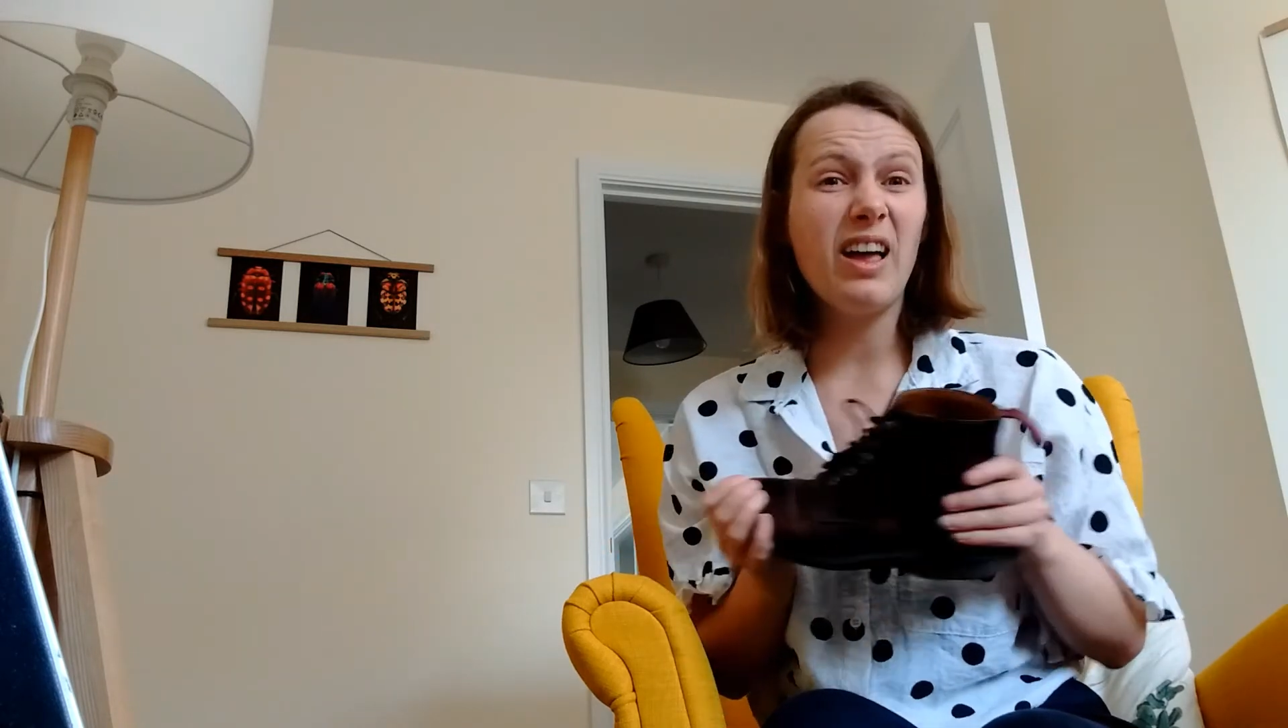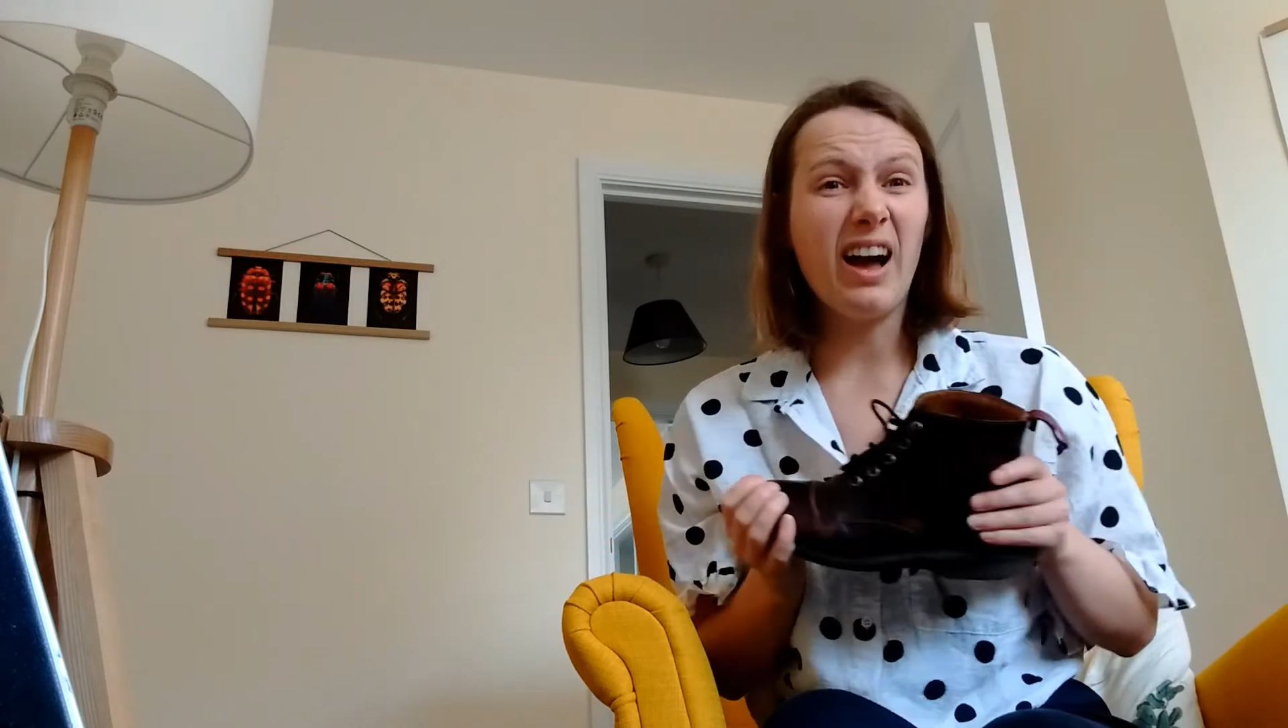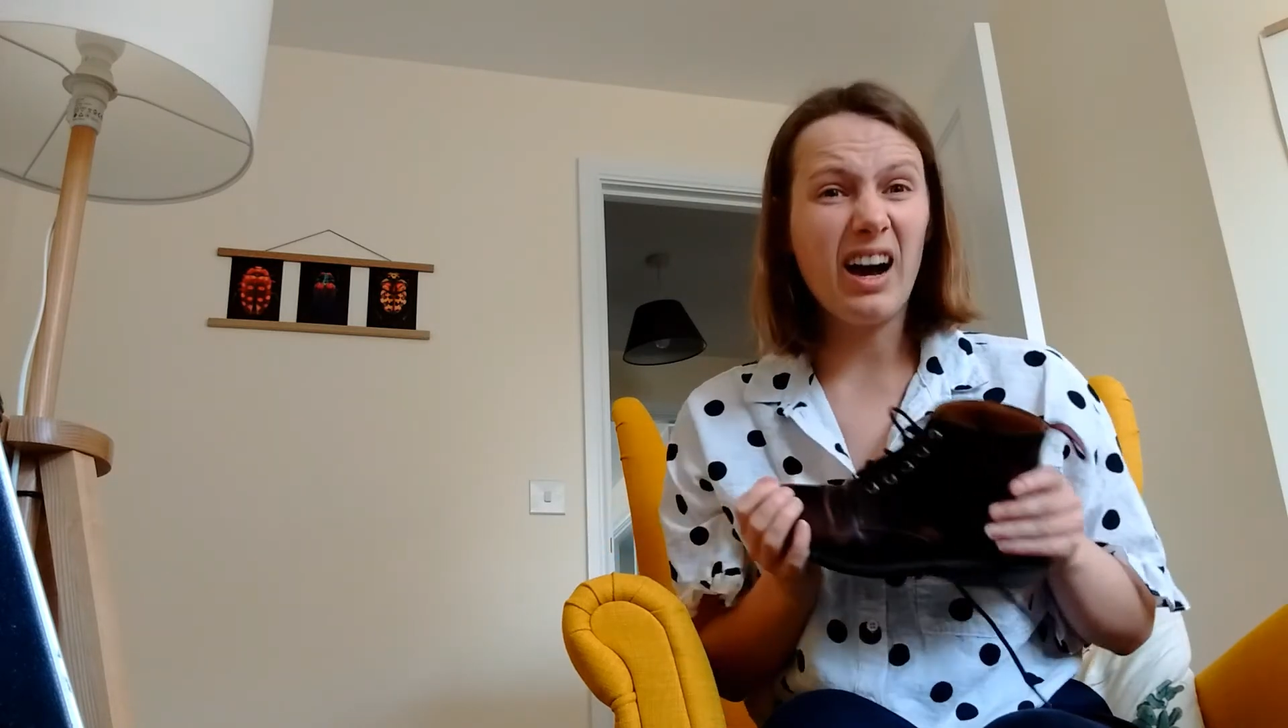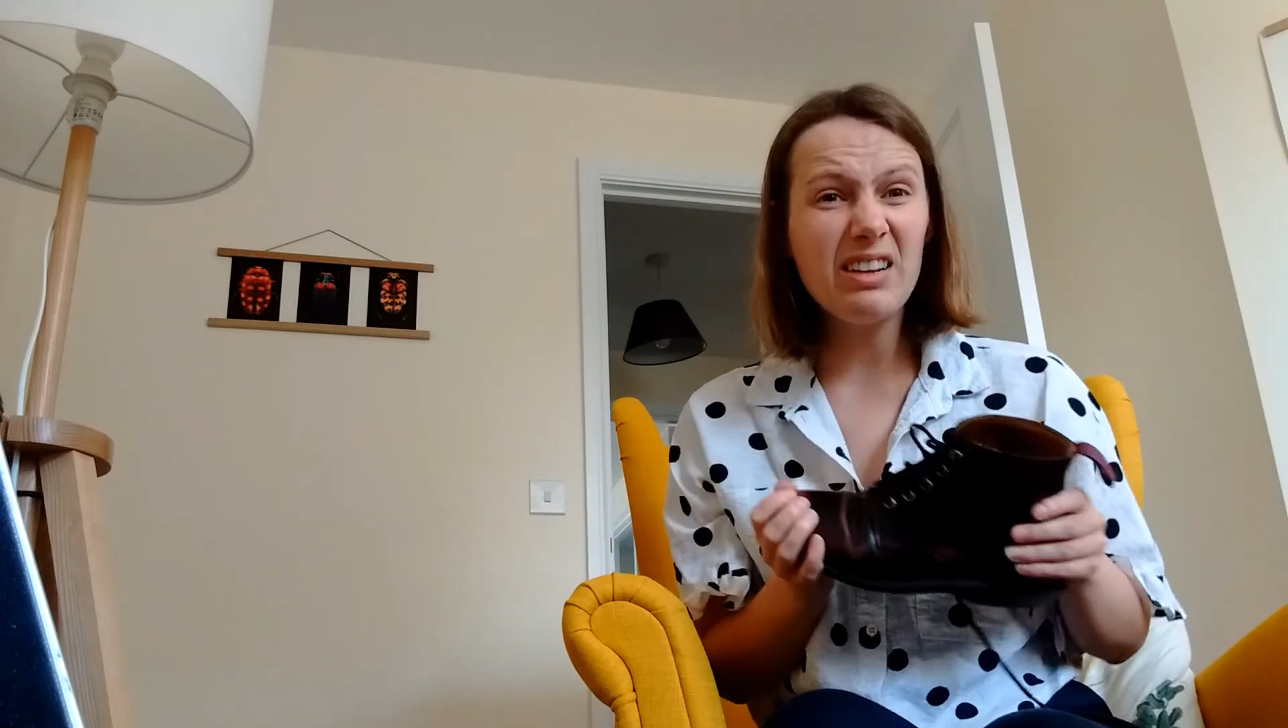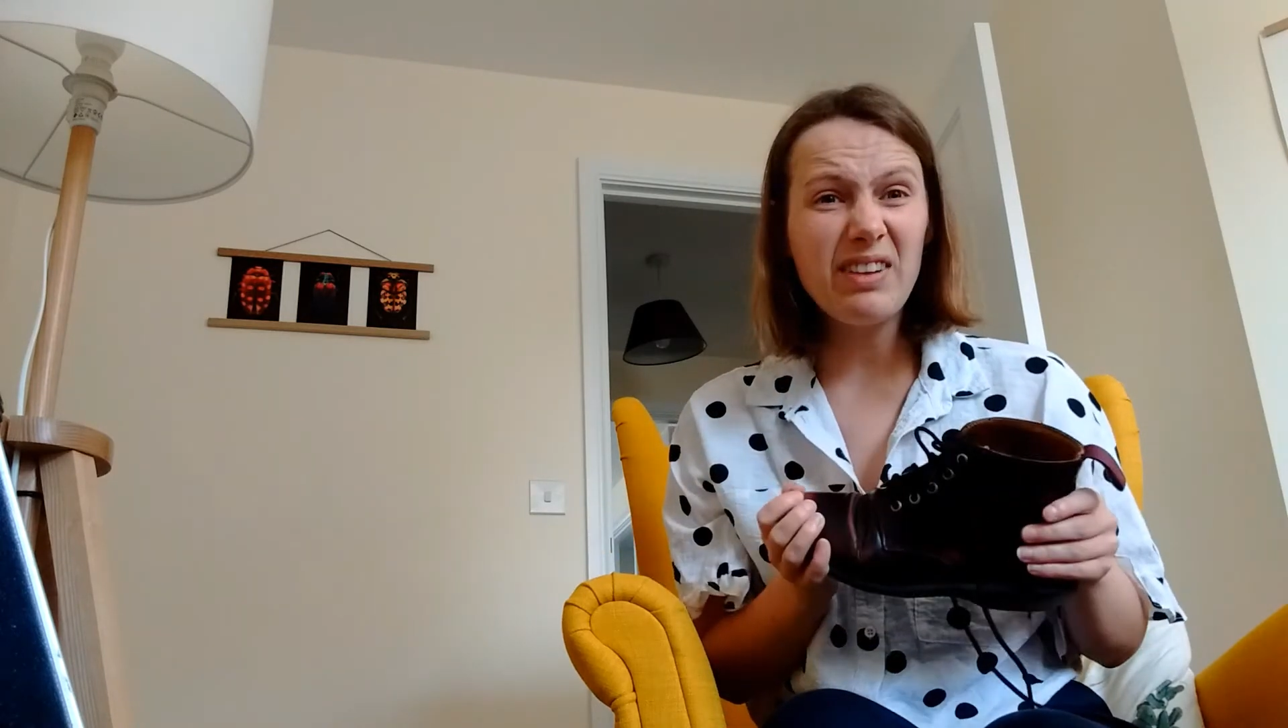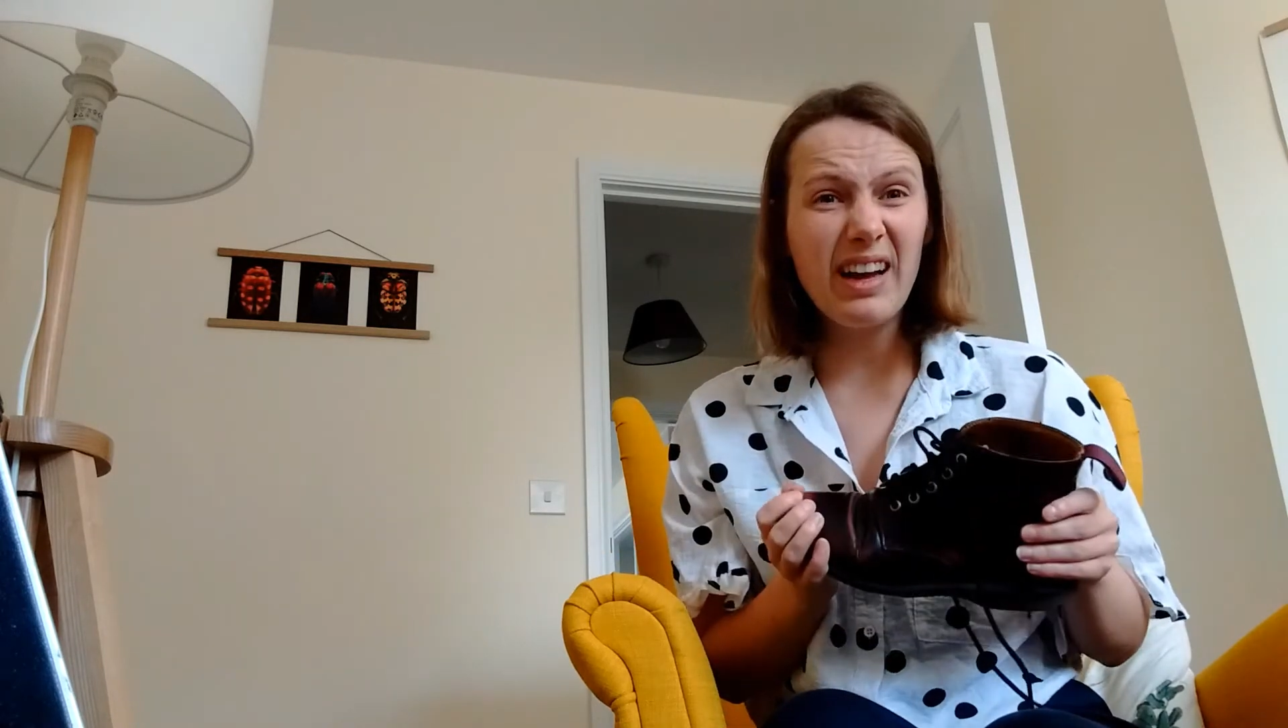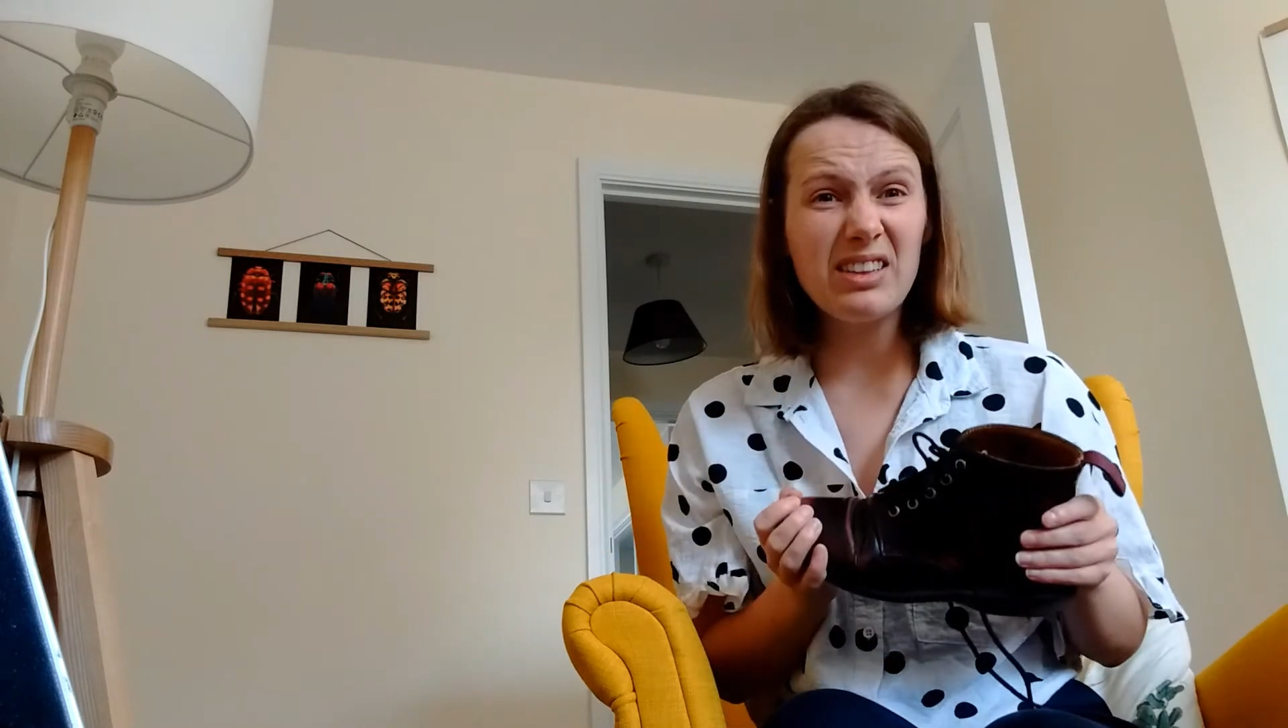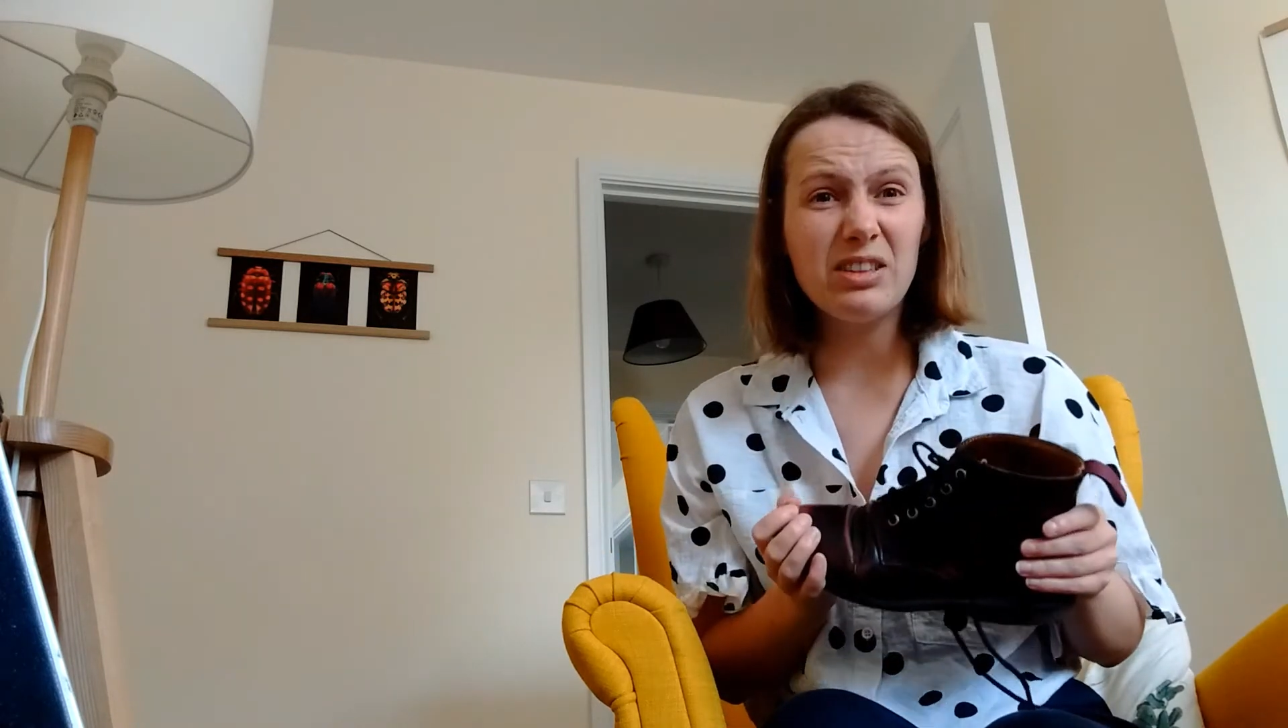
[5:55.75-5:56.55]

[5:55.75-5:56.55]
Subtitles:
I've had